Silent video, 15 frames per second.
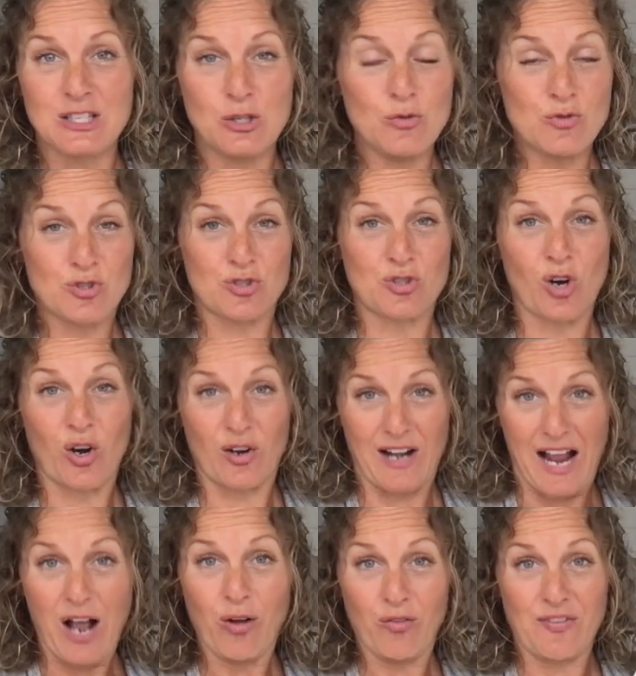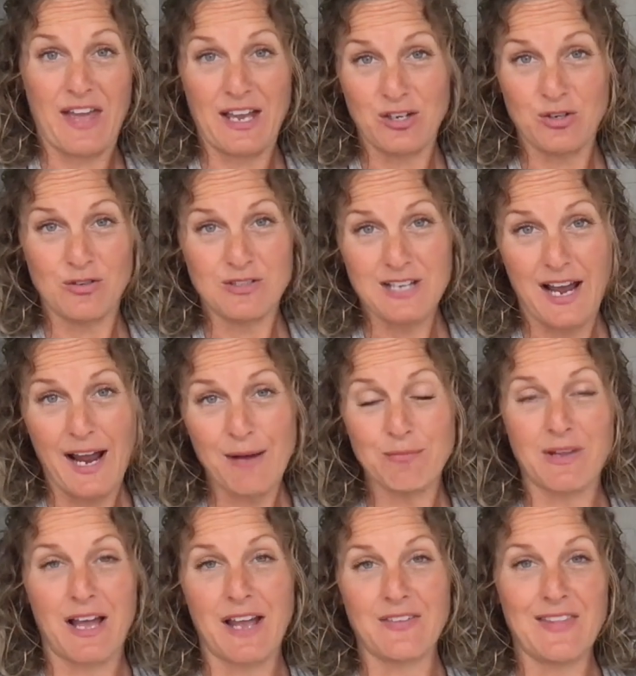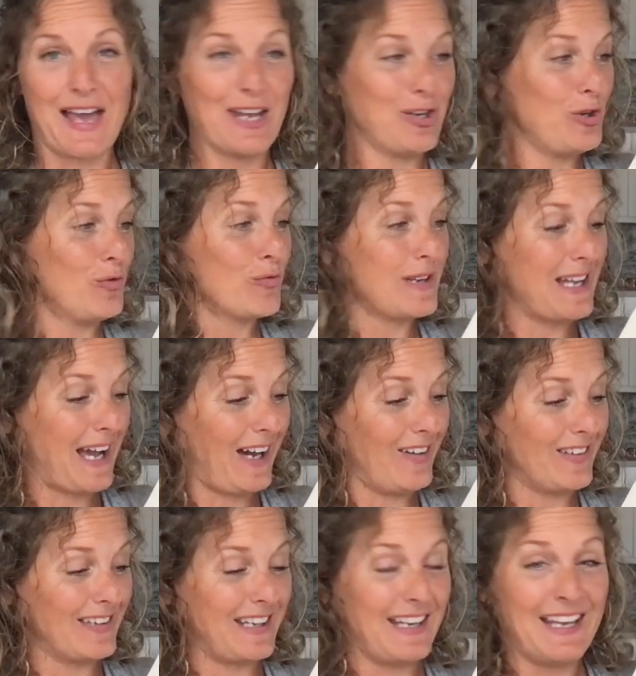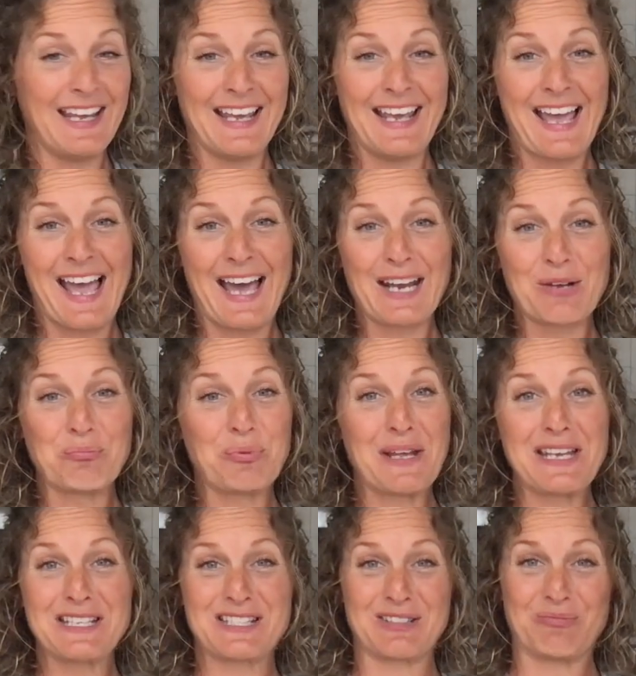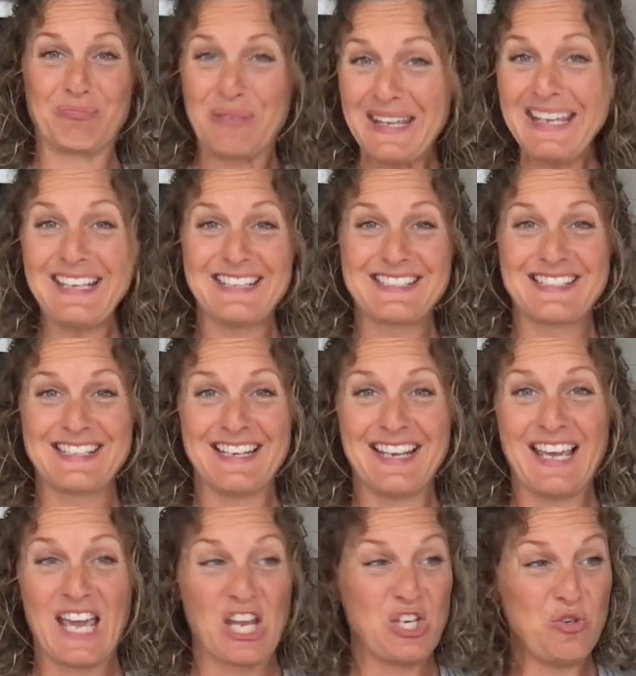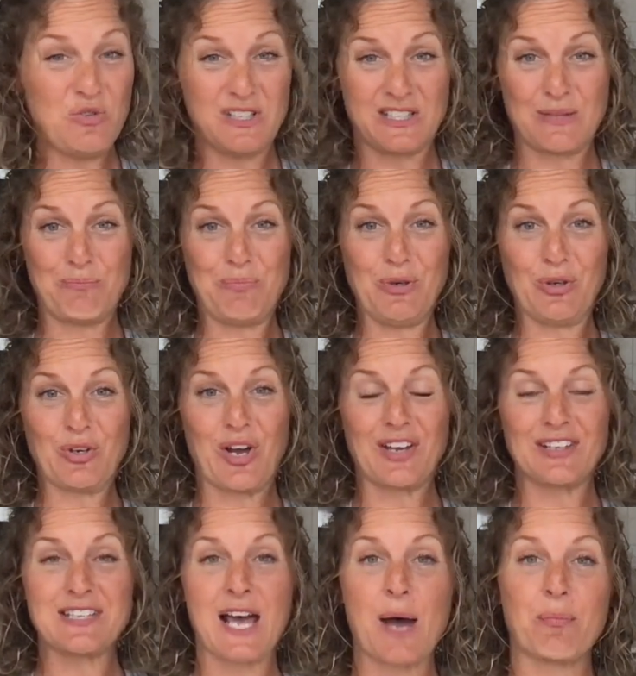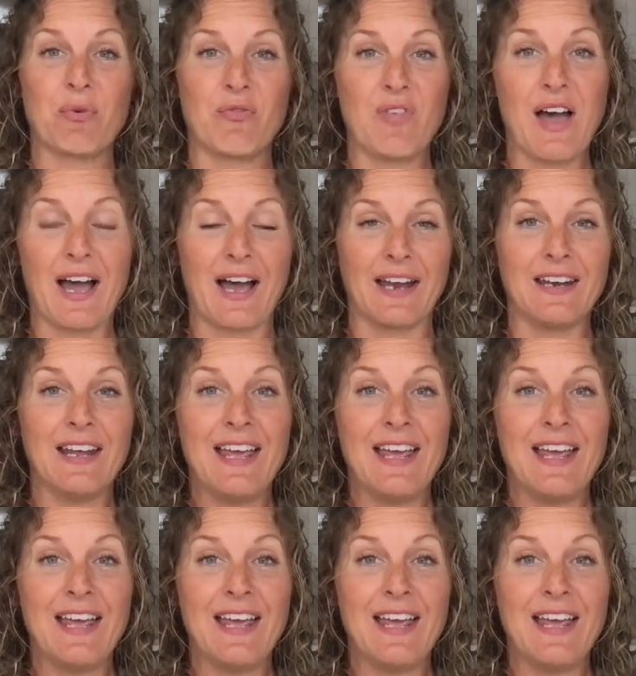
You start out that new timeline, that new reality at a place of peace, and you get to build on top of that.